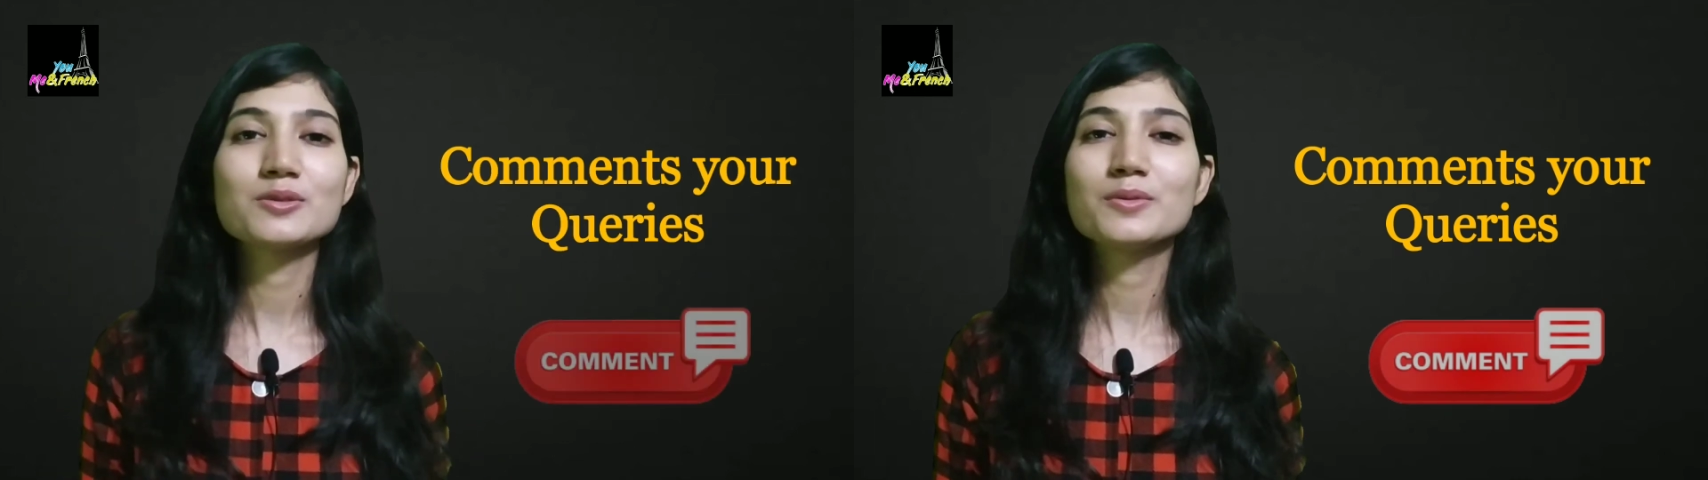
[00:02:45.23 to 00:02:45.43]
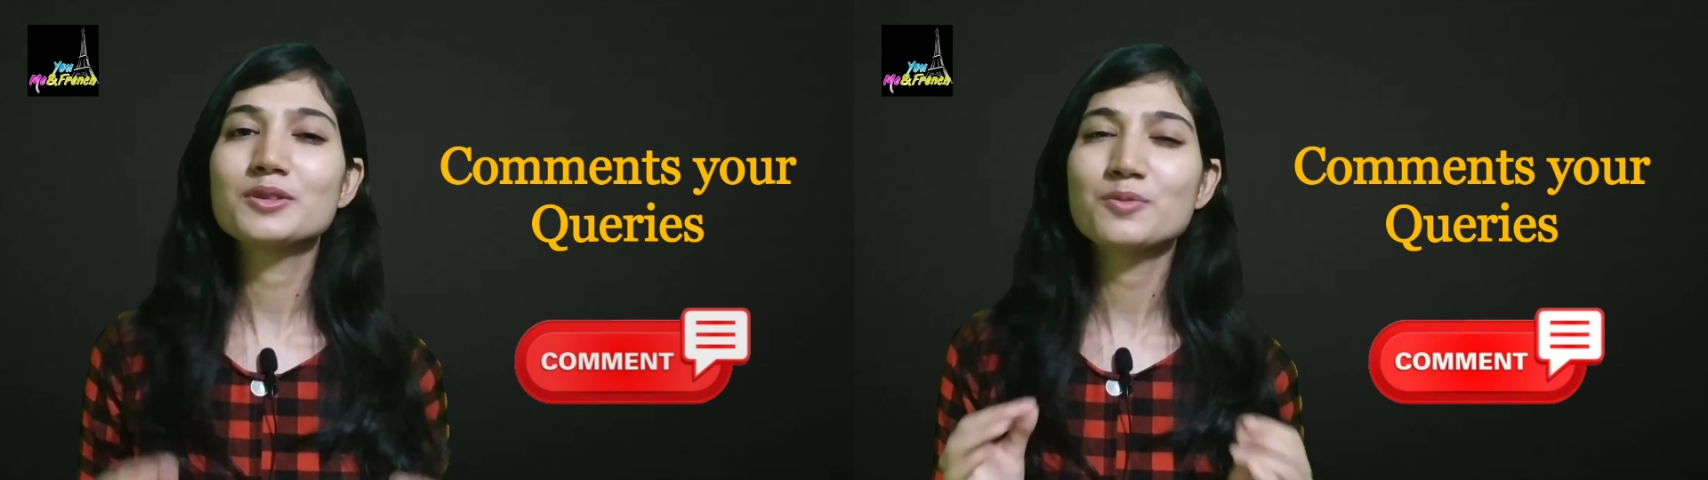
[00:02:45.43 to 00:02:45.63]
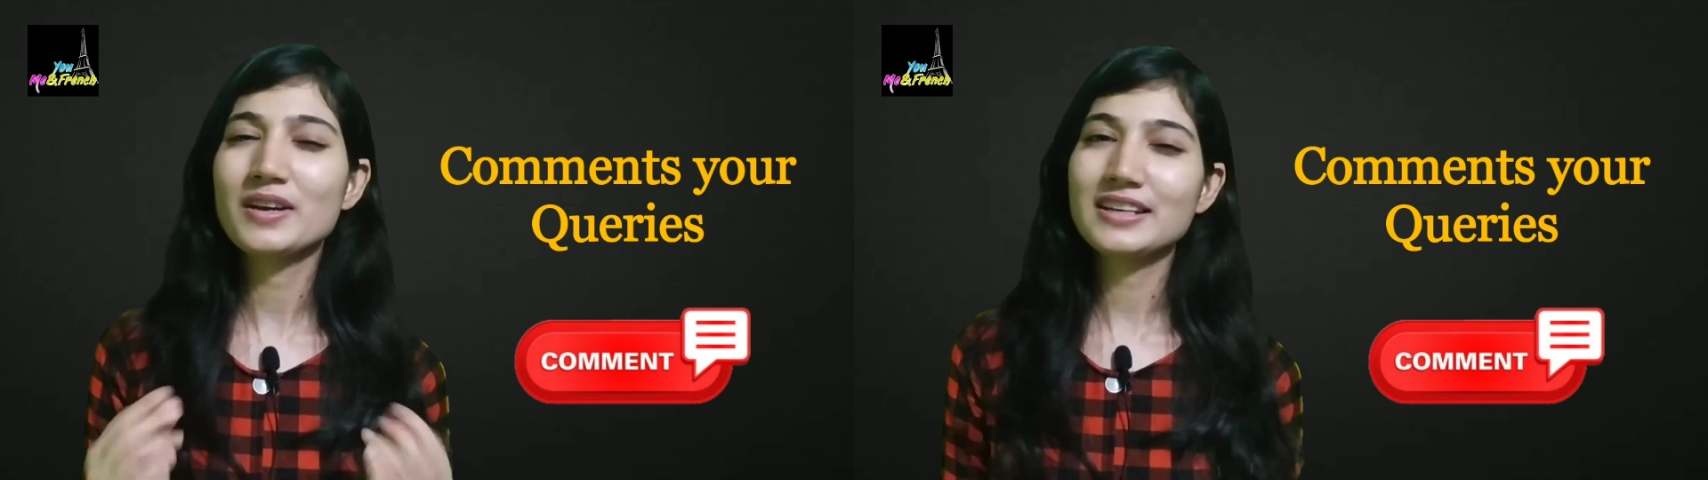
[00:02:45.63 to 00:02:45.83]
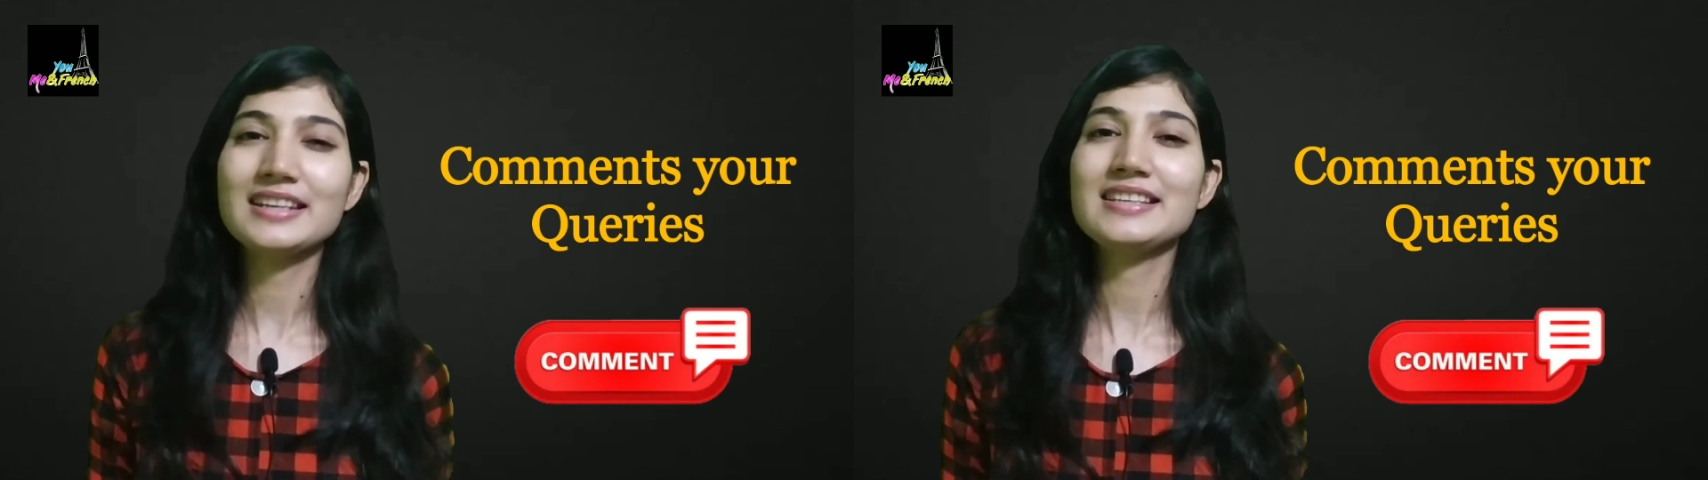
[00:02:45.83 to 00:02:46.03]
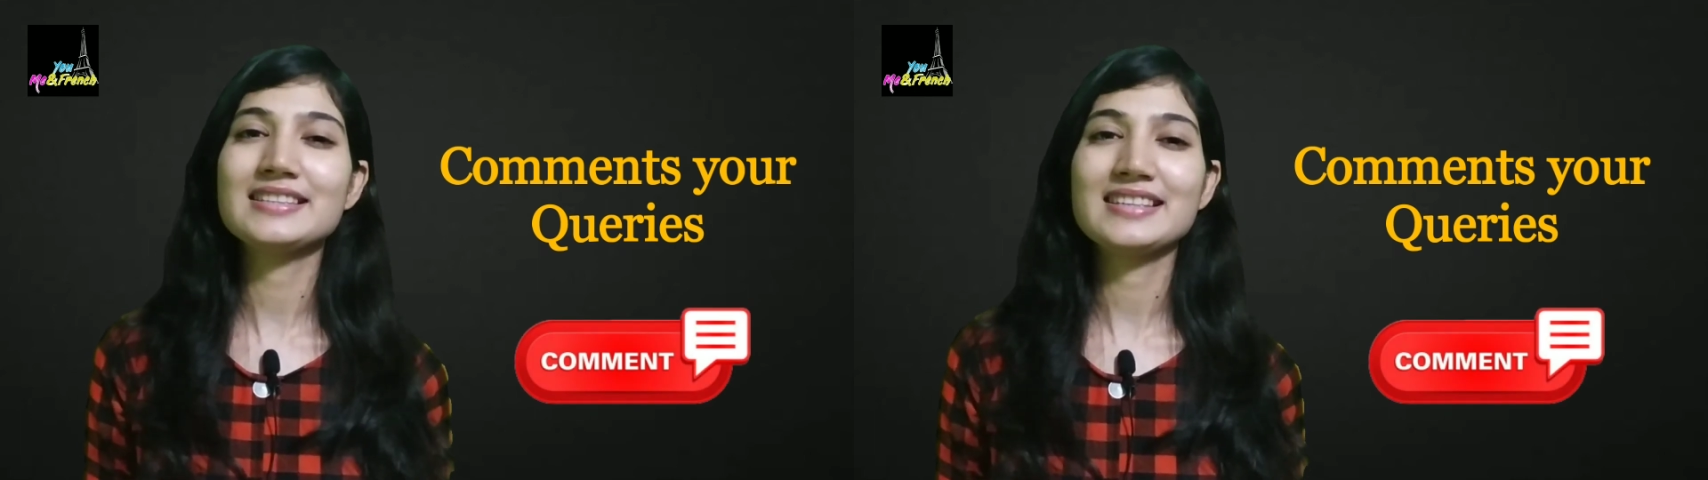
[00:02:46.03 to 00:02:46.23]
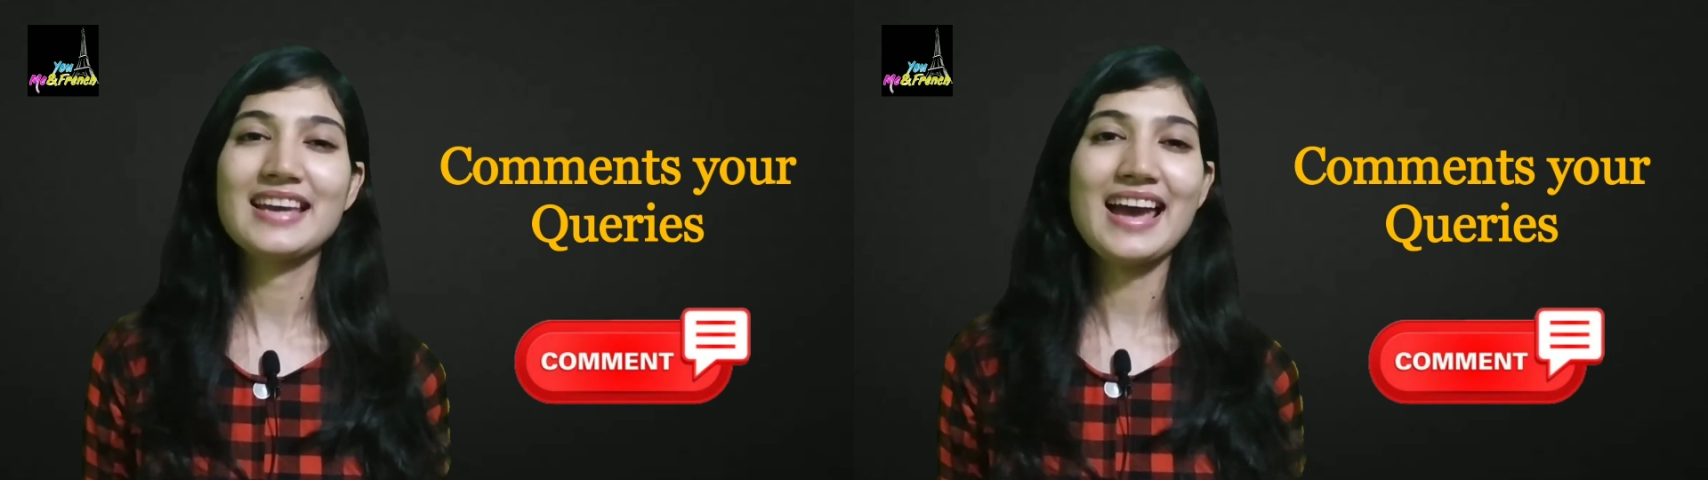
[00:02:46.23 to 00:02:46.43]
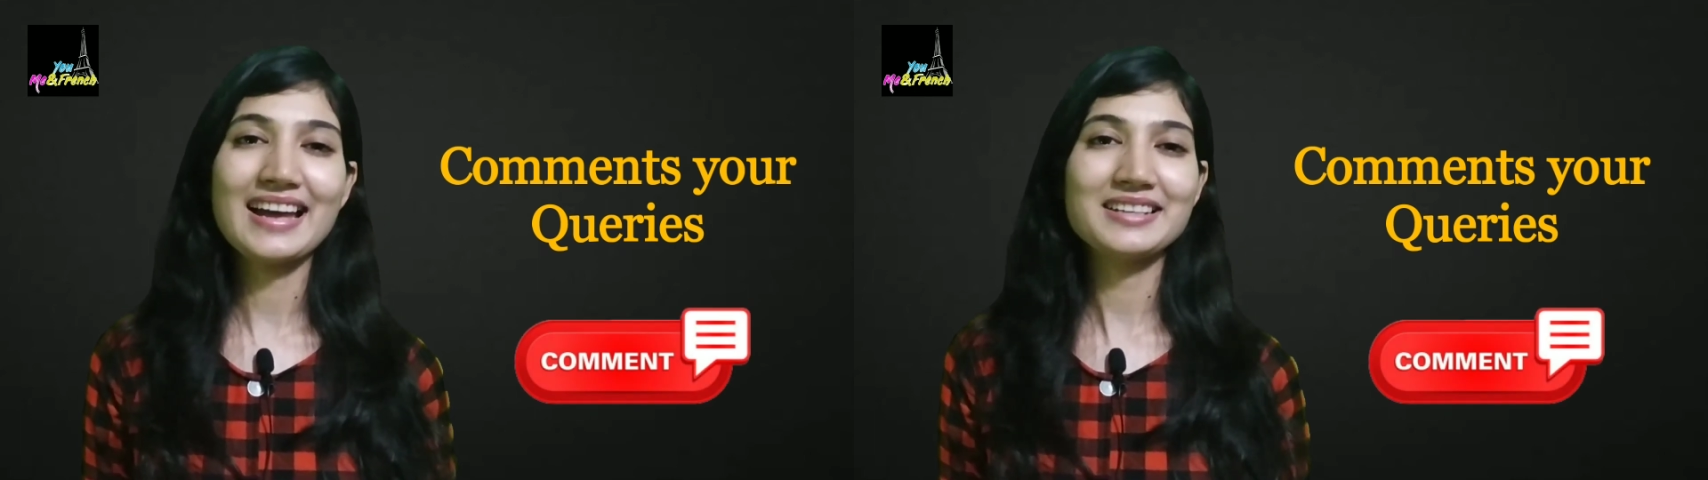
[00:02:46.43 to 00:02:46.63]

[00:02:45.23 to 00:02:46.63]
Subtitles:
so it's very easy and